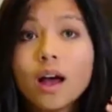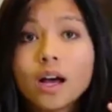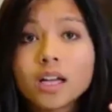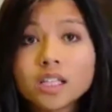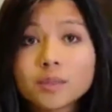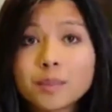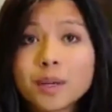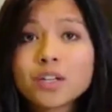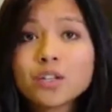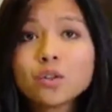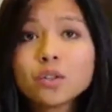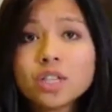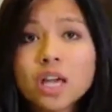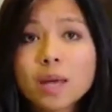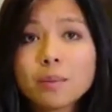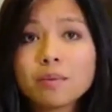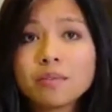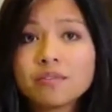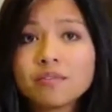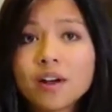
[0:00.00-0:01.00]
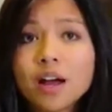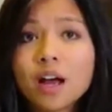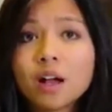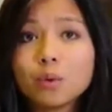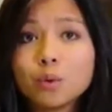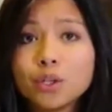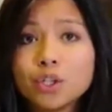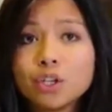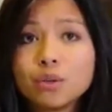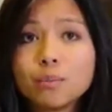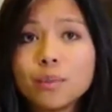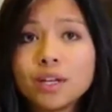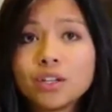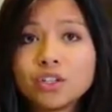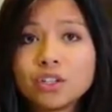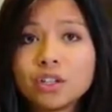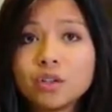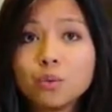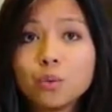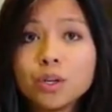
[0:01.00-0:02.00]
A special type of file we should
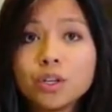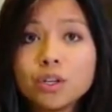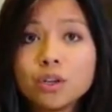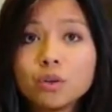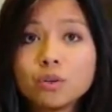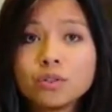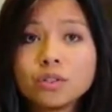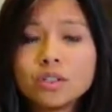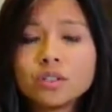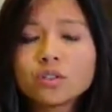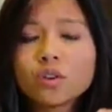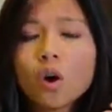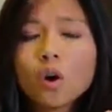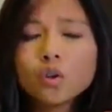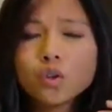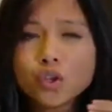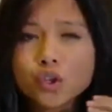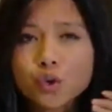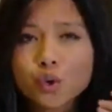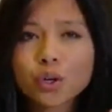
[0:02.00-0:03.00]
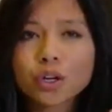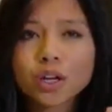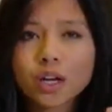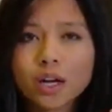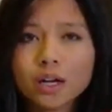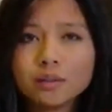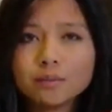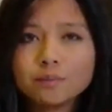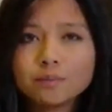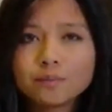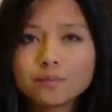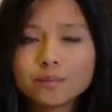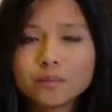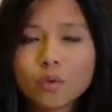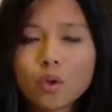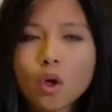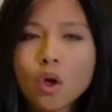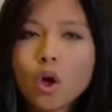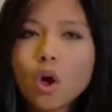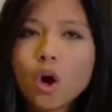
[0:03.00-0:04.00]
mention in Windows is called a shortcut.
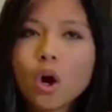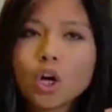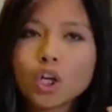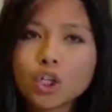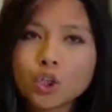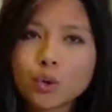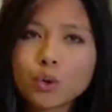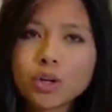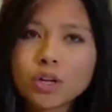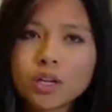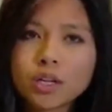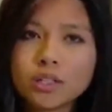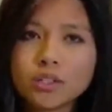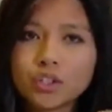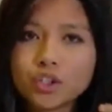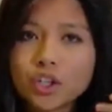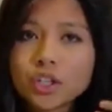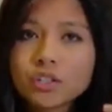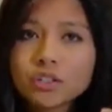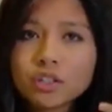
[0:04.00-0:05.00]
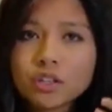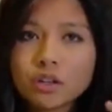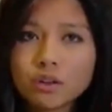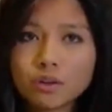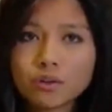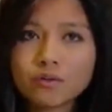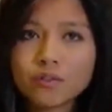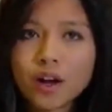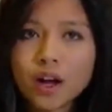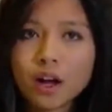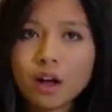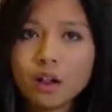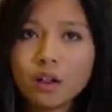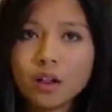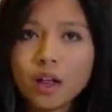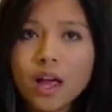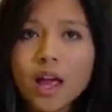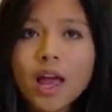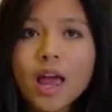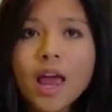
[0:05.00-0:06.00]
A shortcut is just another
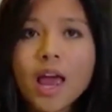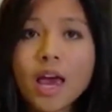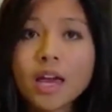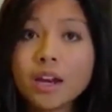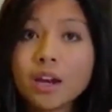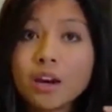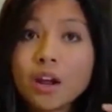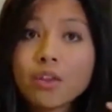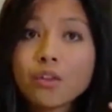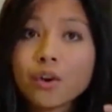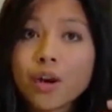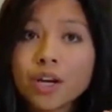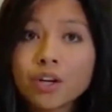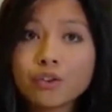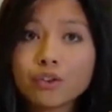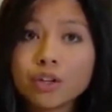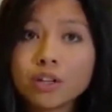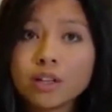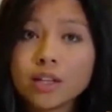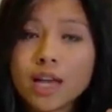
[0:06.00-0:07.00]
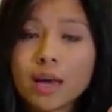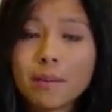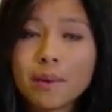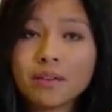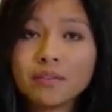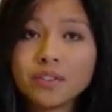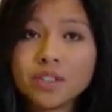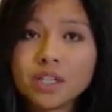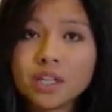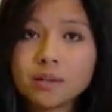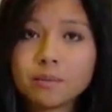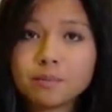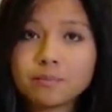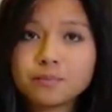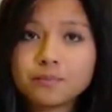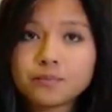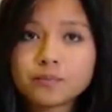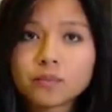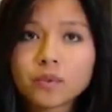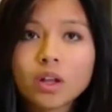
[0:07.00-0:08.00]
file and another entry in the MFT.
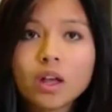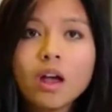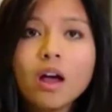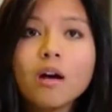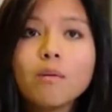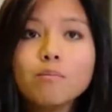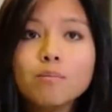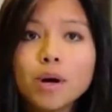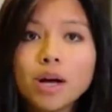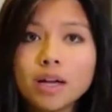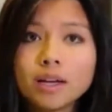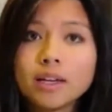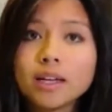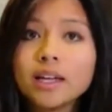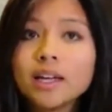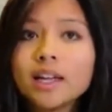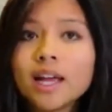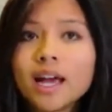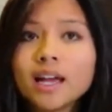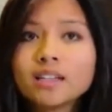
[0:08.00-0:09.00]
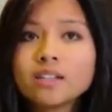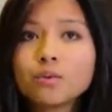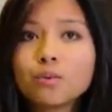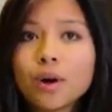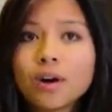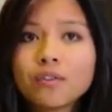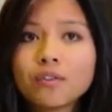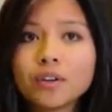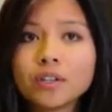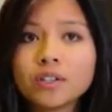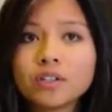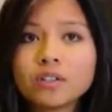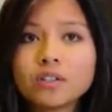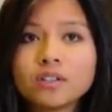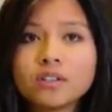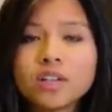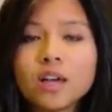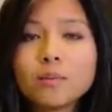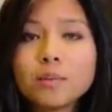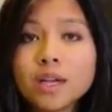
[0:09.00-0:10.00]
But it has a reference to
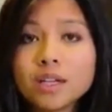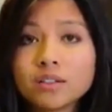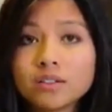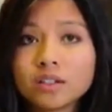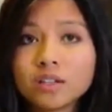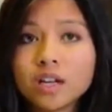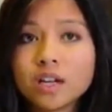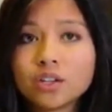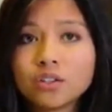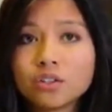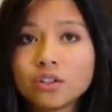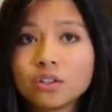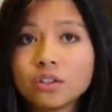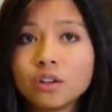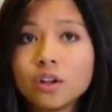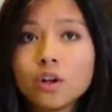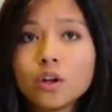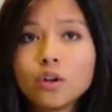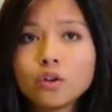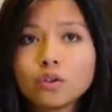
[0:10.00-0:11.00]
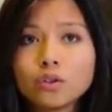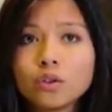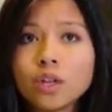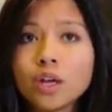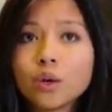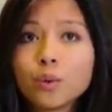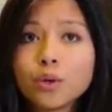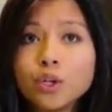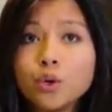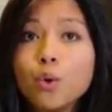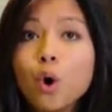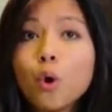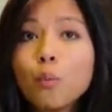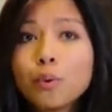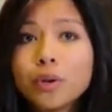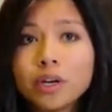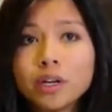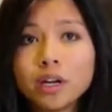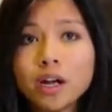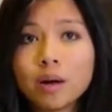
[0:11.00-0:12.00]
some destination so that when you
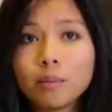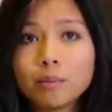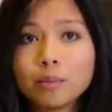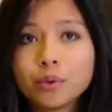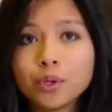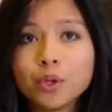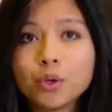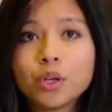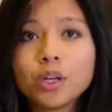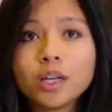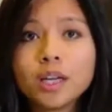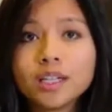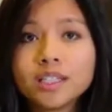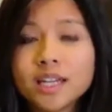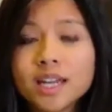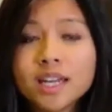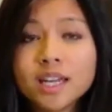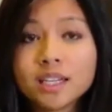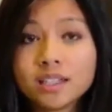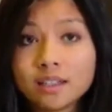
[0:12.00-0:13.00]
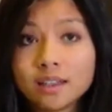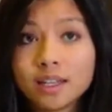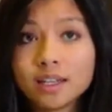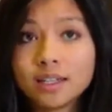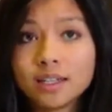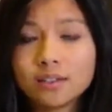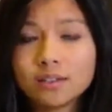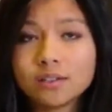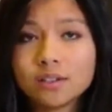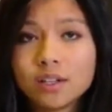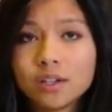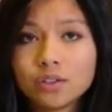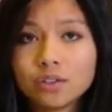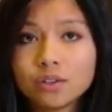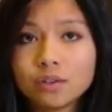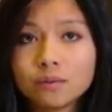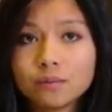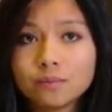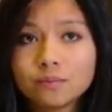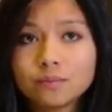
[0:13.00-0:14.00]
open it up, you can get taken to that
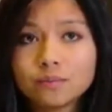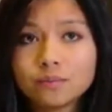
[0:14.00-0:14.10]
destination.